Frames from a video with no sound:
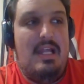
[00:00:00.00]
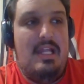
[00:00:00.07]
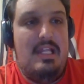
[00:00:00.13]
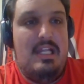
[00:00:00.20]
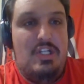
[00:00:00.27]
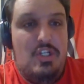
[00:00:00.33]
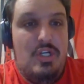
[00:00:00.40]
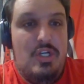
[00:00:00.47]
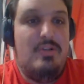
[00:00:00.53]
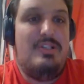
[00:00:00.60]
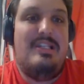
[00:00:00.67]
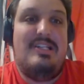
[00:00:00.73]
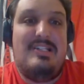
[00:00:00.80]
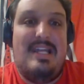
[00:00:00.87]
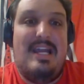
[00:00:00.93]
It shows
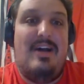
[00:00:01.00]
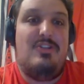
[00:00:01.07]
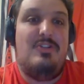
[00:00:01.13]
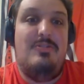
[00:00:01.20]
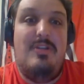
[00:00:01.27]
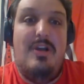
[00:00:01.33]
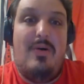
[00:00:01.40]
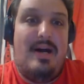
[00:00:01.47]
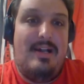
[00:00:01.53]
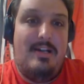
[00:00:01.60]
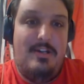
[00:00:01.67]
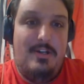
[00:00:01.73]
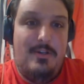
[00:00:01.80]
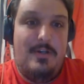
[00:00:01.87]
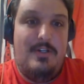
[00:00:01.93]
that the scouts know how to
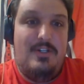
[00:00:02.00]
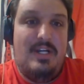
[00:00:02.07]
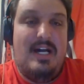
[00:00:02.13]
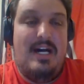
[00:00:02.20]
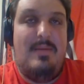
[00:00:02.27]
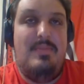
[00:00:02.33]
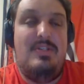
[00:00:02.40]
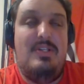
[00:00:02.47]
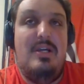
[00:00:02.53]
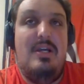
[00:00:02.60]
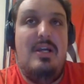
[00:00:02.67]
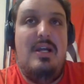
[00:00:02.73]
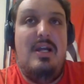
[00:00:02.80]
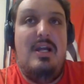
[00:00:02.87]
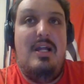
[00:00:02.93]
do their jobs.
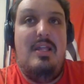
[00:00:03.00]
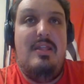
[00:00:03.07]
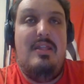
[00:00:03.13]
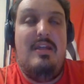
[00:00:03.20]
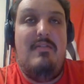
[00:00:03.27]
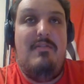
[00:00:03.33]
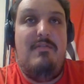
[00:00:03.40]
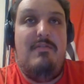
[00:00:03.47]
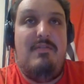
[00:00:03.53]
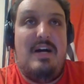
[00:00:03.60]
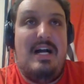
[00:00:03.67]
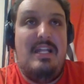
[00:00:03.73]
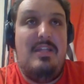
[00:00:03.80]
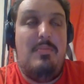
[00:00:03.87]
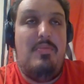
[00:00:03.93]
They
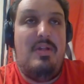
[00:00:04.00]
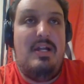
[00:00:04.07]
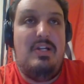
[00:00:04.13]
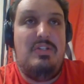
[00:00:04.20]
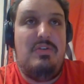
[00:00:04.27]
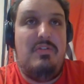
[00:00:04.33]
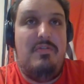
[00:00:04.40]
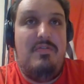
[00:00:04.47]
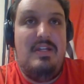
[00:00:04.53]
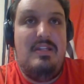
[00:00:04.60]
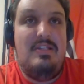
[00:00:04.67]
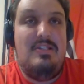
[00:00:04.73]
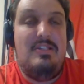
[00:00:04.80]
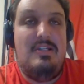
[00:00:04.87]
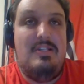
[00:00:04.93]
find the players that will fit
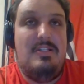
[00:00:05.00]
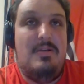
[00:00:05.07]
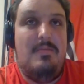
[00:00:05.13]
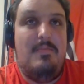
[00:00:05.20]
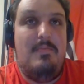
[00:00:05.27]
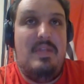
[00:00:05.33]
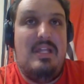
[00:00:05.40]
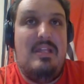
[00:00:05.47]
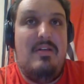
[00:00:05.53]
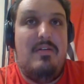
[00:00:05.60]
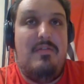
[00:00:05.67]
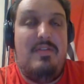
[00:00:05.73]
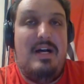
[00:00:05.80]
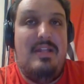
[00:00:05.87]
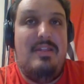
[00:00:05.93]
the system, and they'll
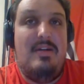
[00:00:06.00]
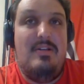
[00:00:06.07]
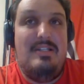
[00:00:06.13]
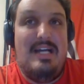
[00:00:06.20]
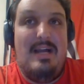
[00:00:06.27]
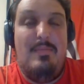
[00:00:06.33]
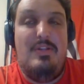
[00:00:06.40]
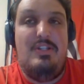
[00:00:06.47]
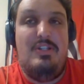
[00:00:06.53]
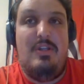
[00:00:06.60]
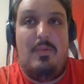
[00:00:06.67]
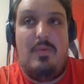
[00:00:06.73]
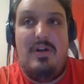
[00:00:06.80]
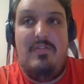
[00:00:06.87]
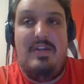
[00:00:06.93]
find the diamonds in
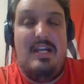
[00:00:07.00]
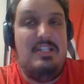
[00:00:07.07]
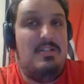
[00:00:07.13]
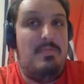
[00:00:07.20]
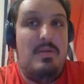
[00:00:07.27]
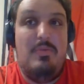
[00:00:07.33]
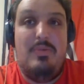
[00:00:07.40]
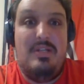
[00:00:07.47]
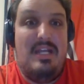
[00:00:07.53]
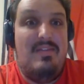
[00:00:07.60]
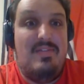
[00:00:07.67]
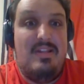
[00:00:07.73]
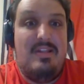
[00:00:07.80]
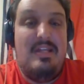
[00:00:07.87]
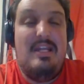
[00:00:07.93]
the rough guys that people don't
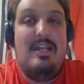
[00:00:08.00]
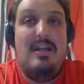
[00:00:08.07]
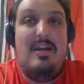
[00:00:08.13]
even think